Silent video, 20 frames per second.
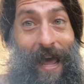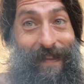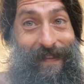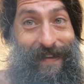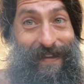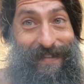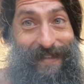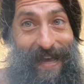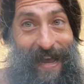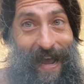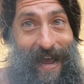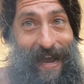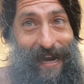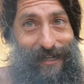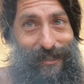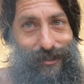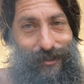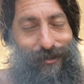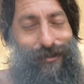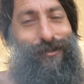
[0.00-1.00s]
These
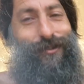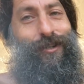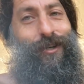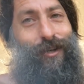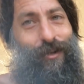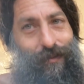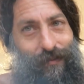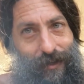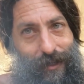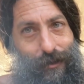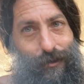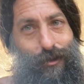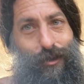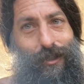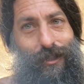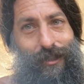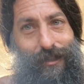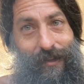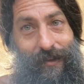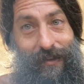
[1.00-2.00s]
actions, these are
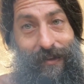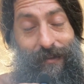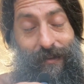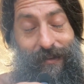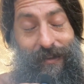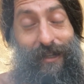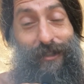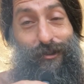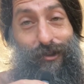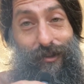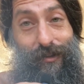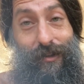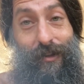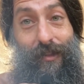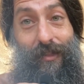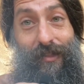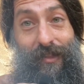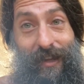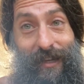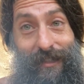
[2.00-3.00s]
the
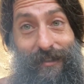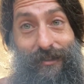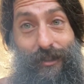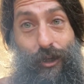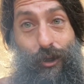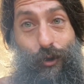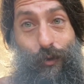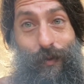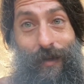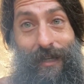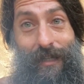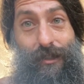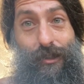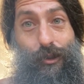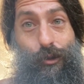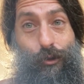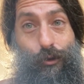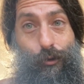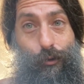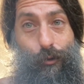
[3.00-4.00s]
things that you need
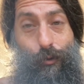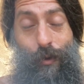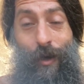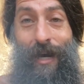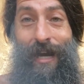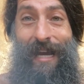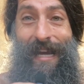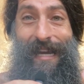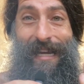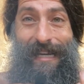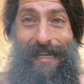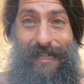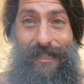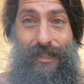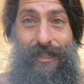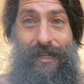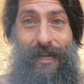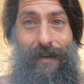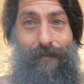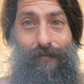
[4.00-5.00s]
to do
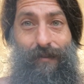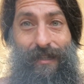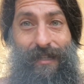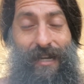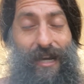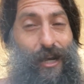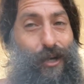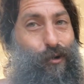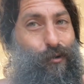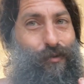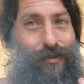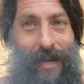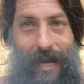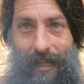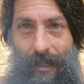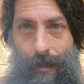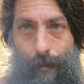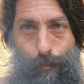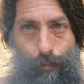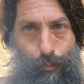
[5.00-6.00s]
each and every day, your
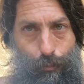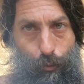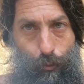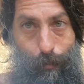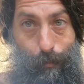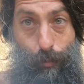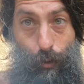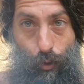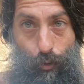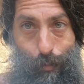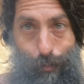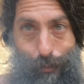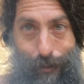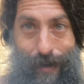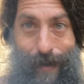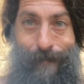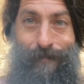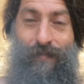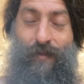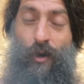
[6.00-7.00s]
daily
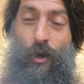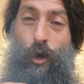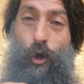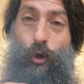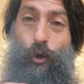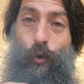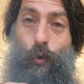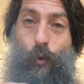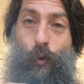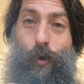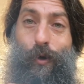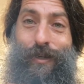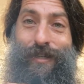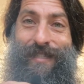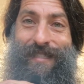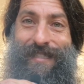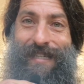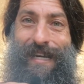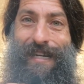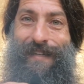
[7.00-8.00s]
blueprint, your
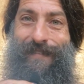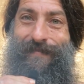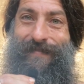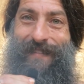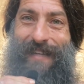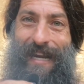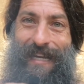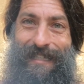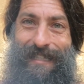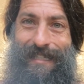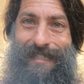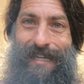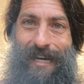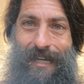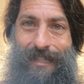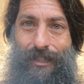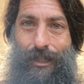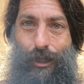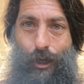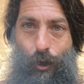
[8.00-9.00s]
set of daily
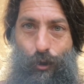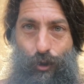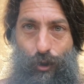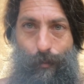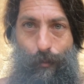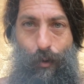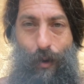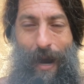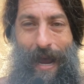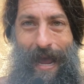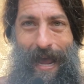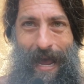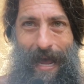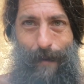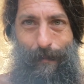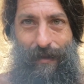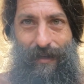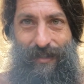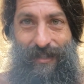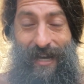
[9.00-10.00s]
non-negotiable
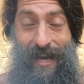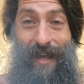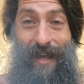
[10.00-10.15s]
habits.